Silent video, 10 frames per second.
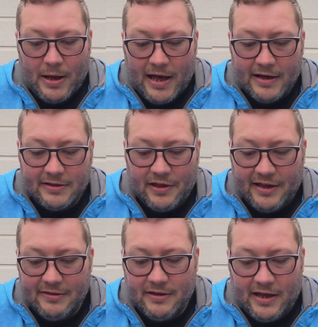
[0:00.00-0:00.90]
Mark.
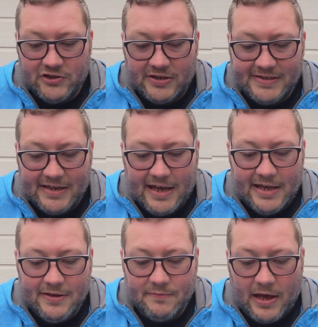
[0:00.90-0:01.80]
Like, as you can see
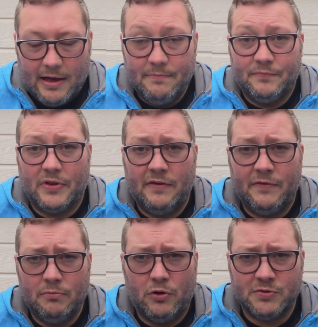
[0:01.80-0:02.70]
here, if
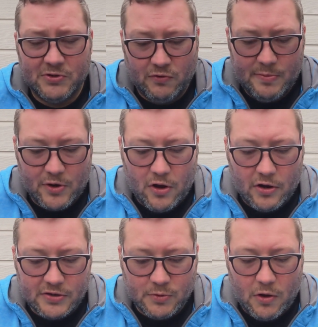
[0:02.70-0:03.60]
you watch my screen
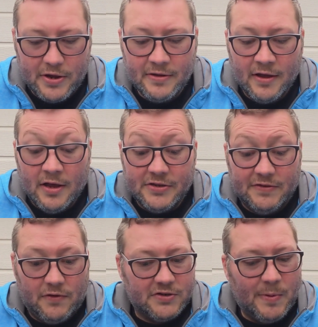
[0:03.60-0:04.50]
record as we're going, so
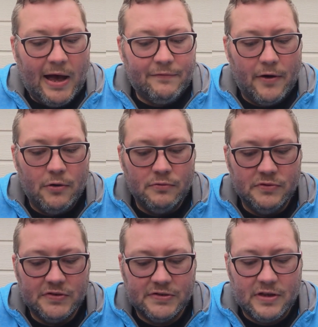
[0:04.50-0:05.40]
you've got
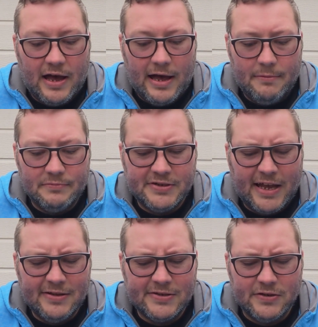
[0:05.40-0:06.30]
smartphones,
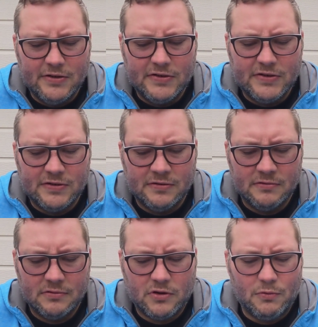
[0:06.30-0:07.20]
sensors.
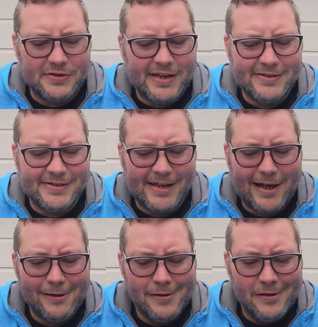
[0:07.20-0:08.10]
Don't know what sensors
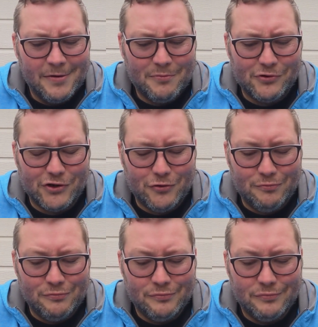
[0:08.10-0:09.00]
are.
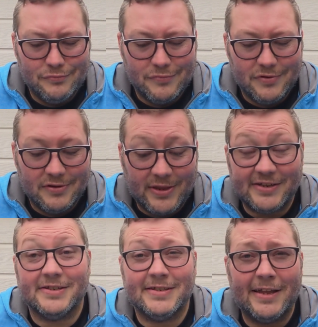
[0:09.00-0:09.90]
Presume
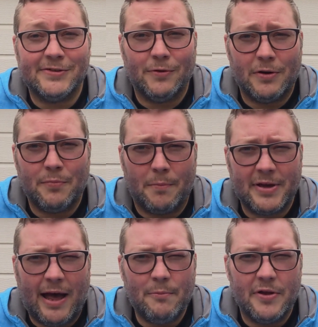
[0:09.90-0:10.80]
that's a sensor on a proper
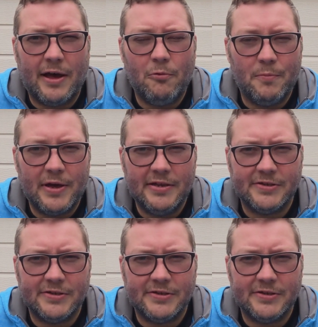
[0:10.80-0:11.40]
camera, that will be.